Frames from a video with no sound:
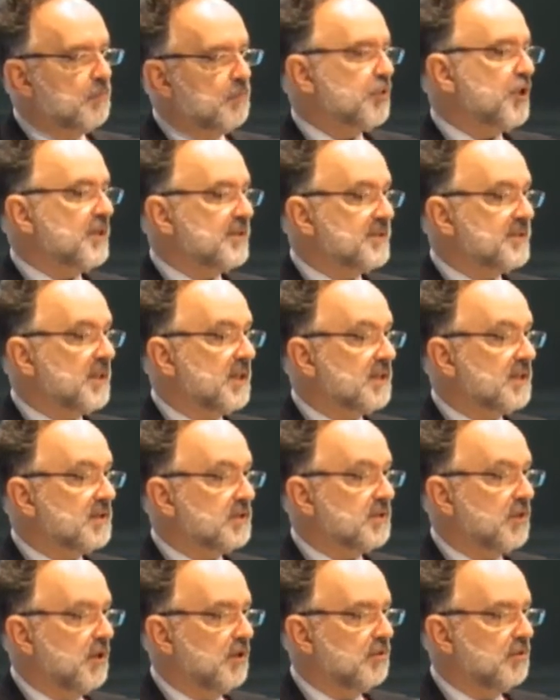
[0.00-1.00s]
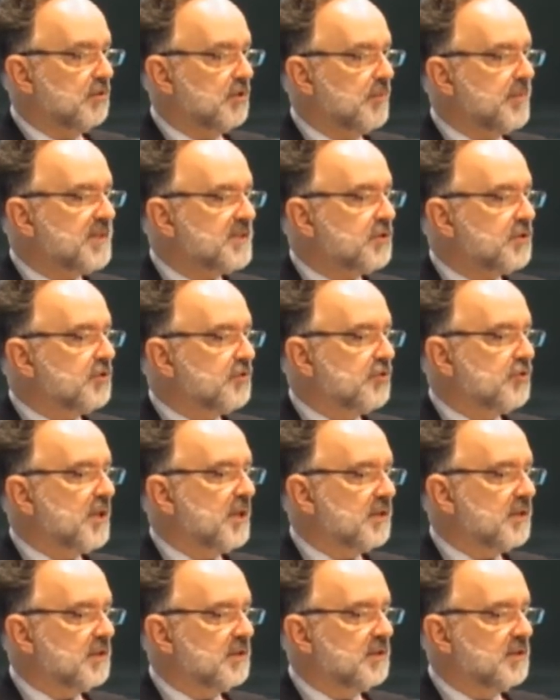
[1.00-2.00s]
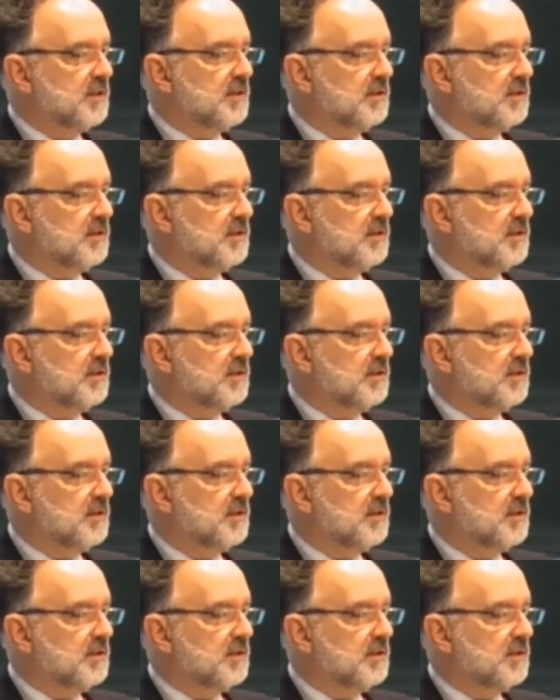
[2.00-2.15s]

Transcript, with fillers: processed. The message that